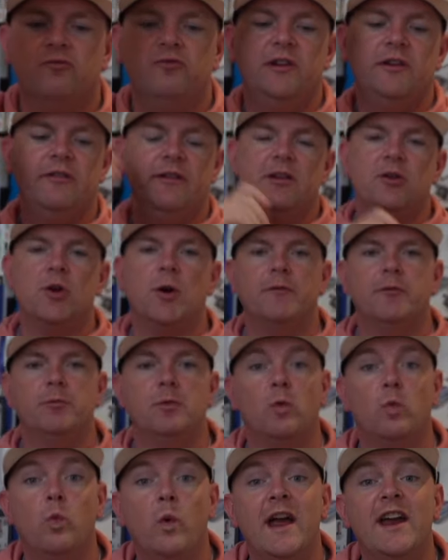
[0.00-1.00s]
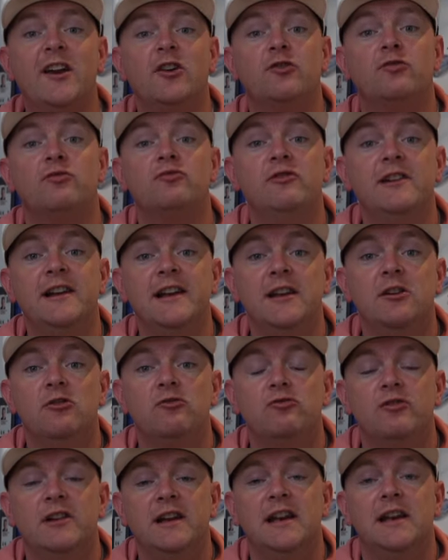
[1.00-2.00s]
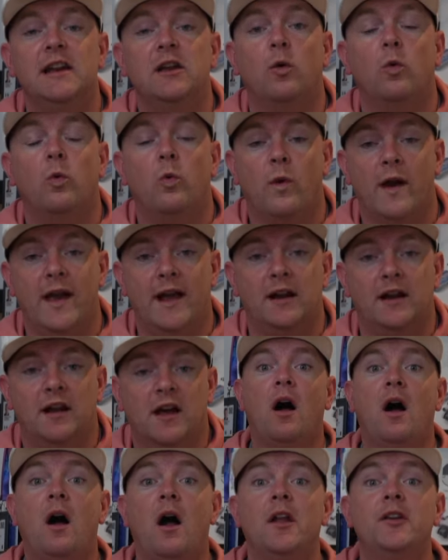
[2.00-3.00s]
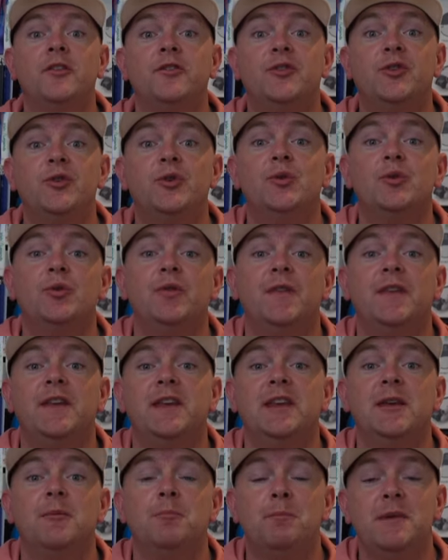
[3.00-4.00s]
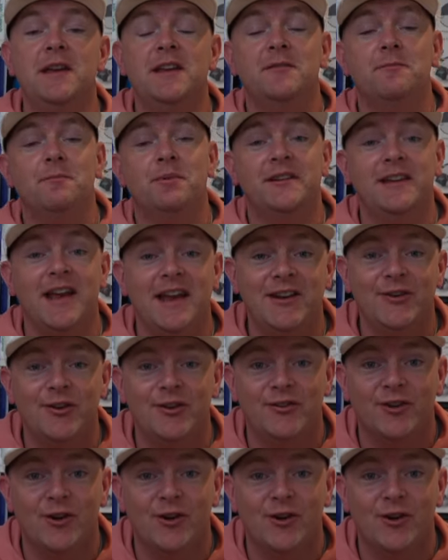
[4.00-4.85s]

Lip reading: really, really comfortable, wears really, really well. On to the meat and potatoes